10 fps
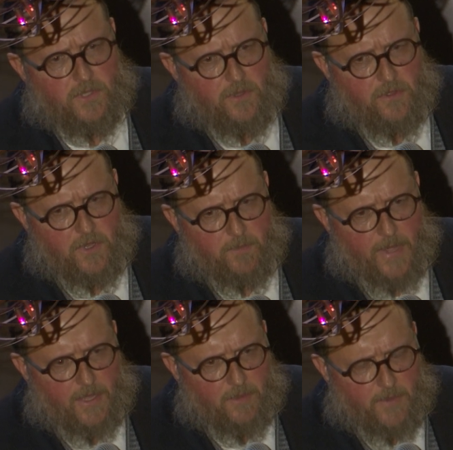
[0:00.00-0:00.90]
and you think
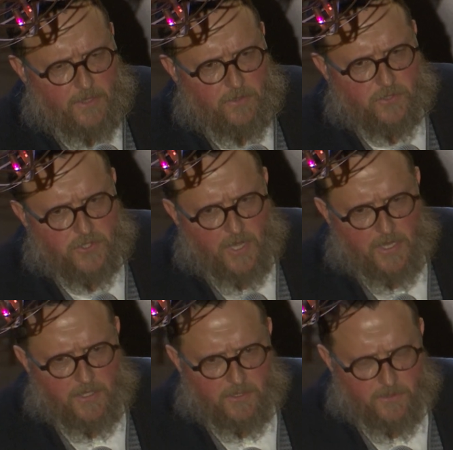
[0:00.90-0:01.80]
back about your
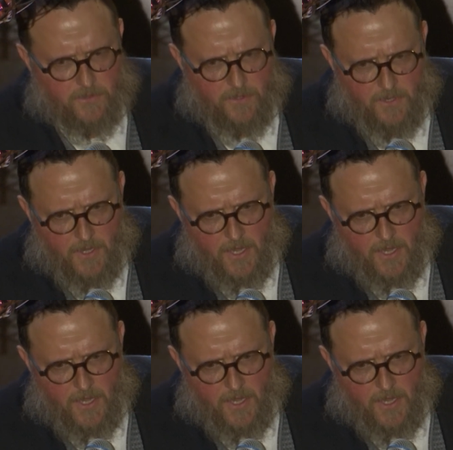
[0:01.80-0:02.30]
childhood,